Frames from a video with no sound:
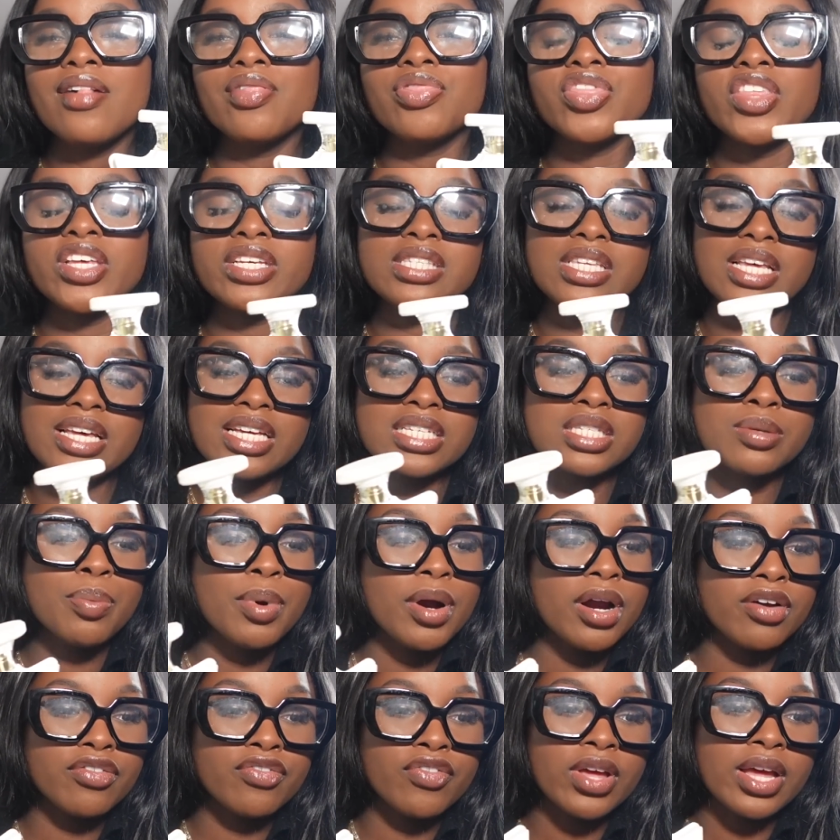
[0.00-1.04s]
This is
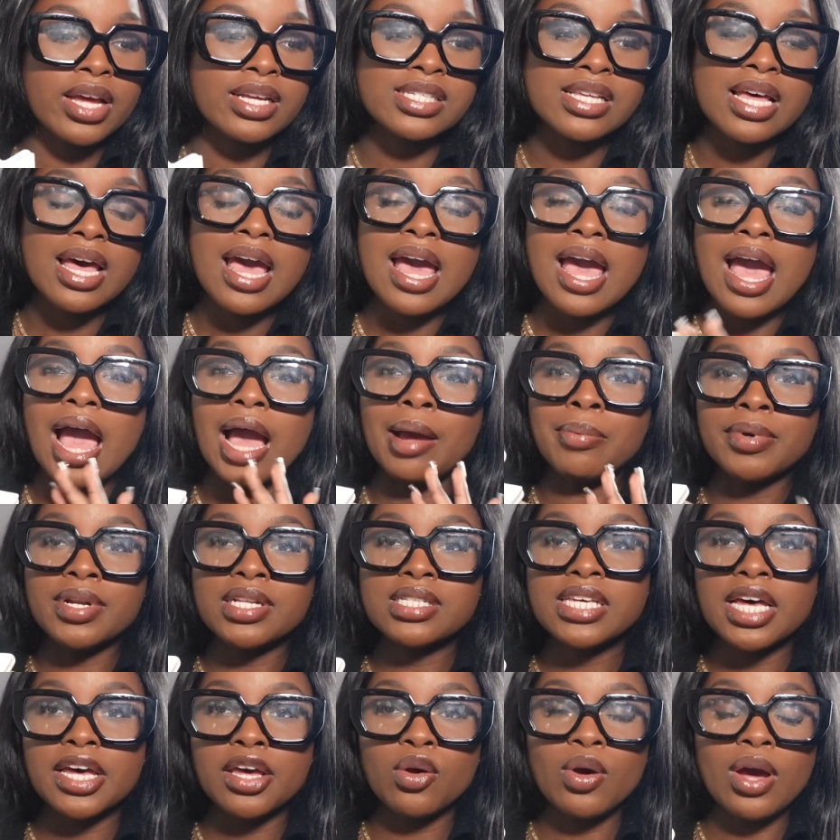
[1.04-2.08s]
perfect. I'm going
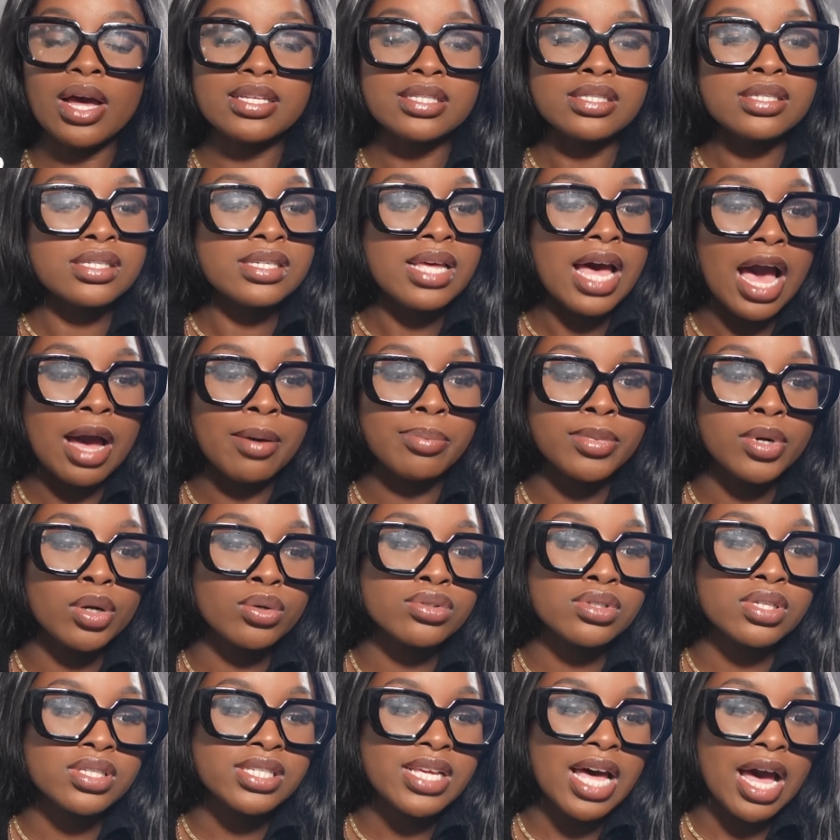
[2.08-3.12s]
to tell you guys the top
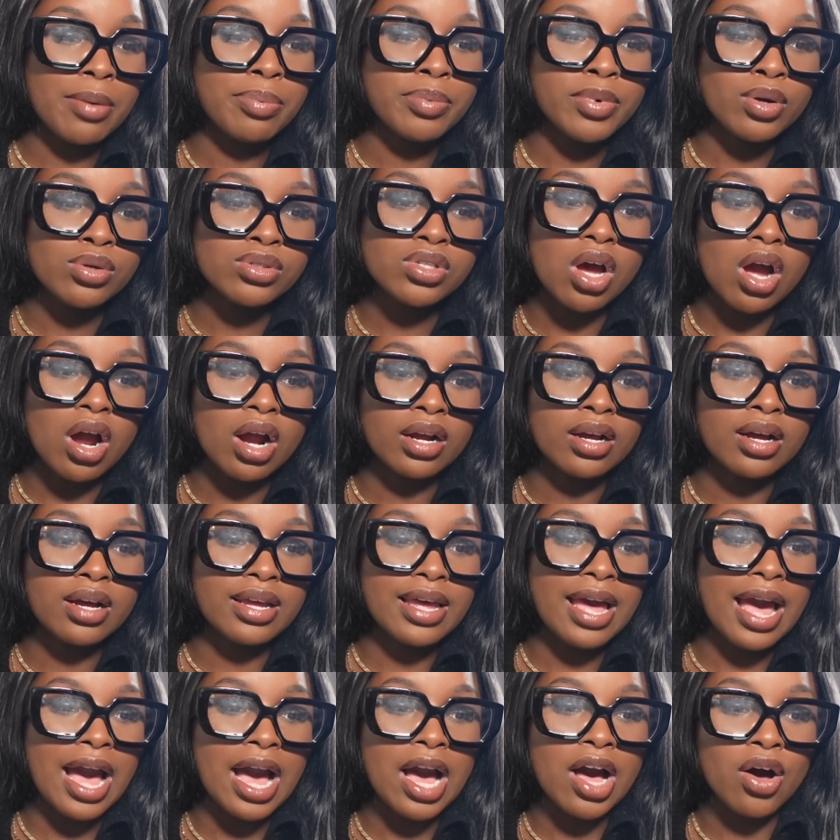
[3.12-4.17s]
notes. The top notes are
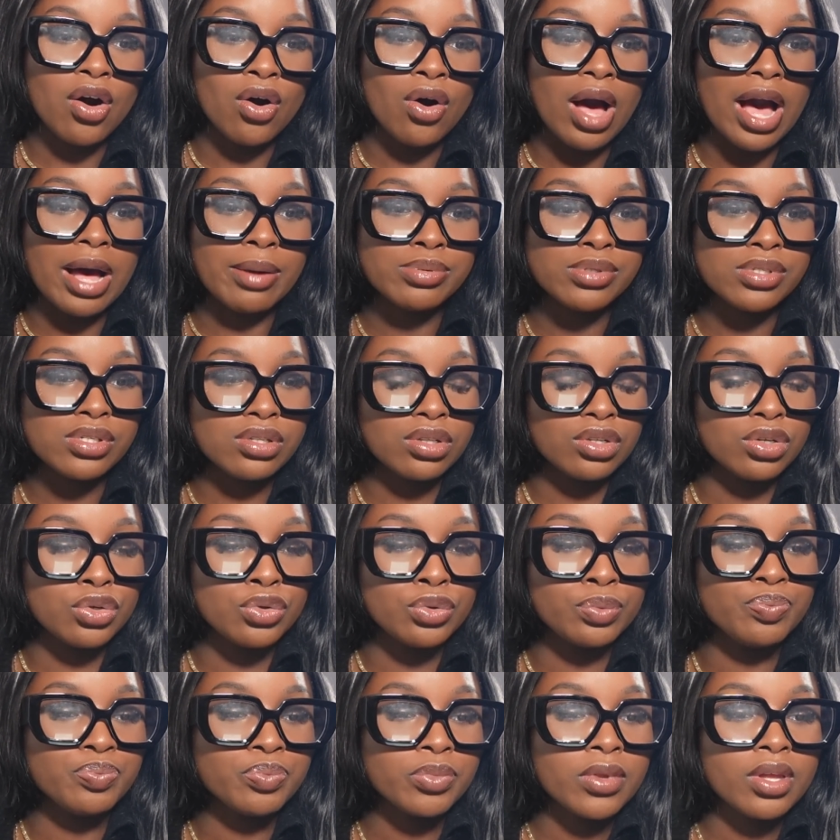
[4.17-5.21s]
cacao,
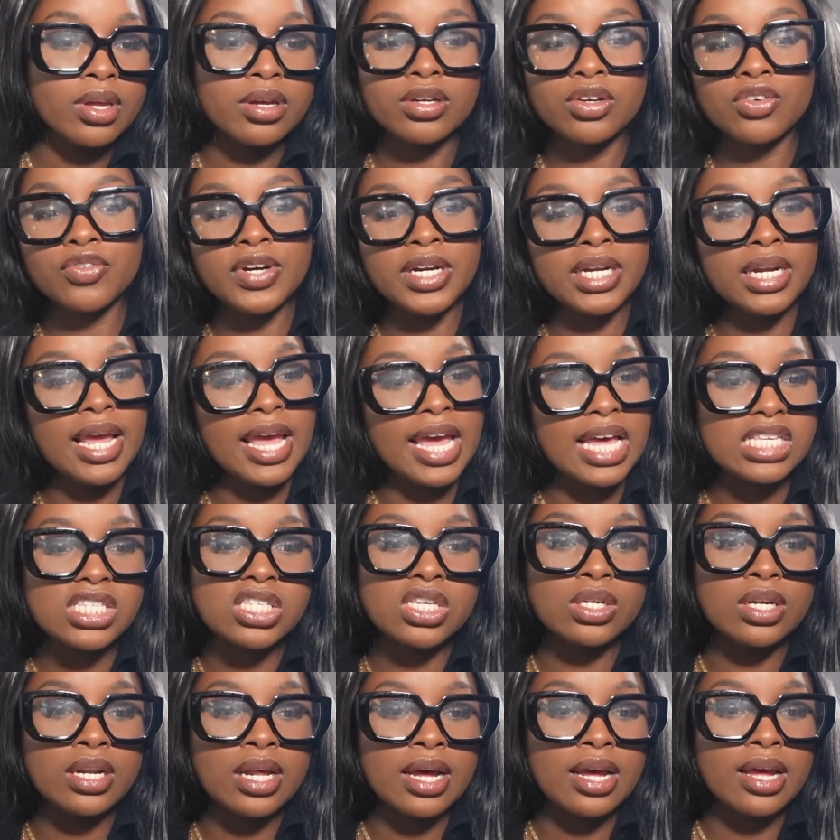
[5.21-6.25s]
absolute, green
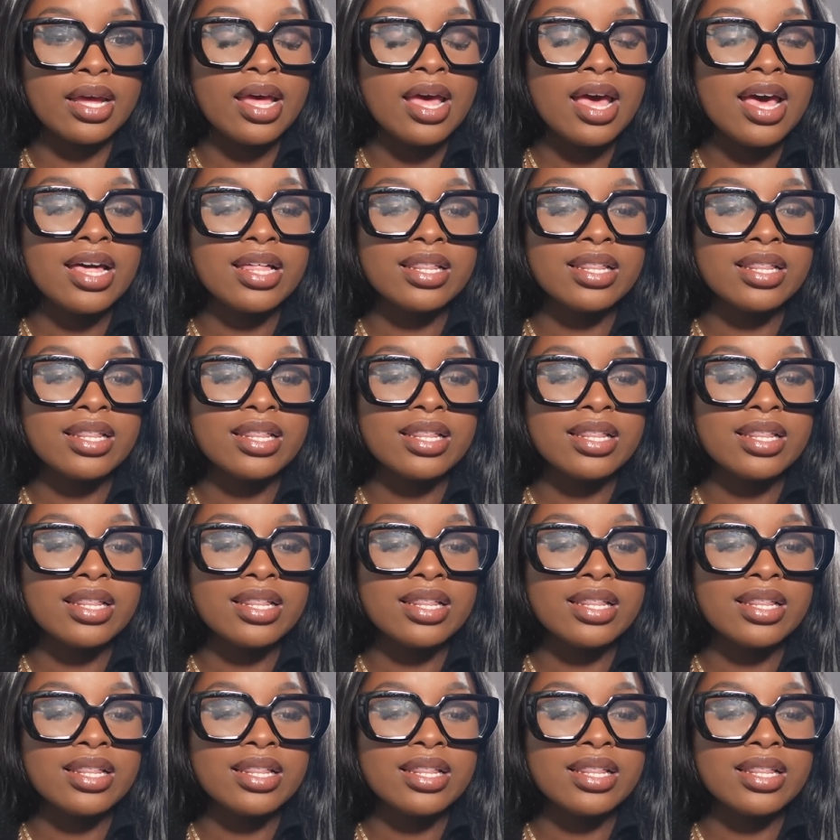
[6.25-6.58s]
hazelnut.